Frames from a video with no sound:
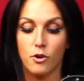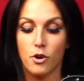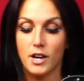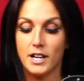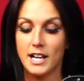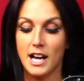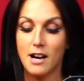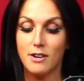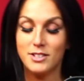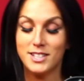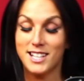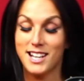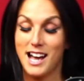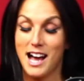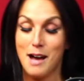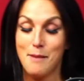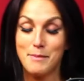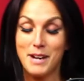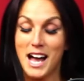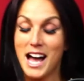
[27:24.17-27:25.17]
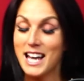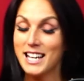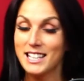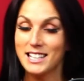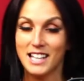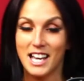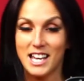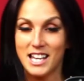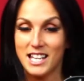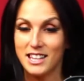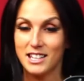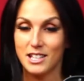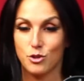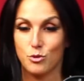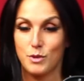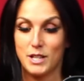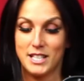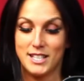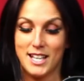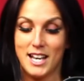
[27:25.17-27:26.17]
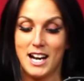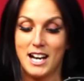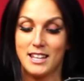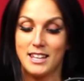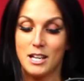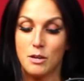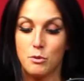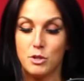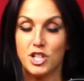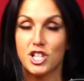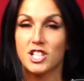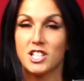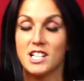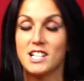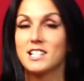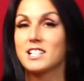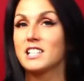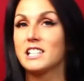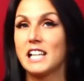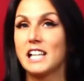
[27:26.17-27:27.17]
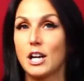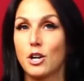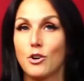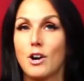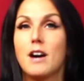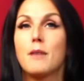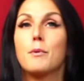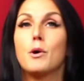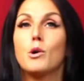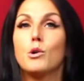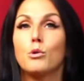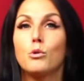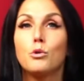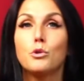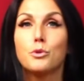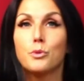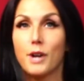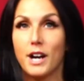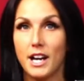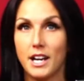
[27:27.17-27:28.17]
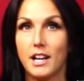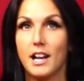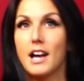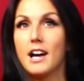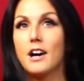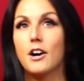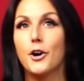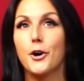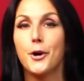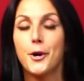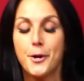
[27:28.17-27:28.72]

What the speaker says: And I'm kind of liking this reset. I think we just need to grab a hold right now.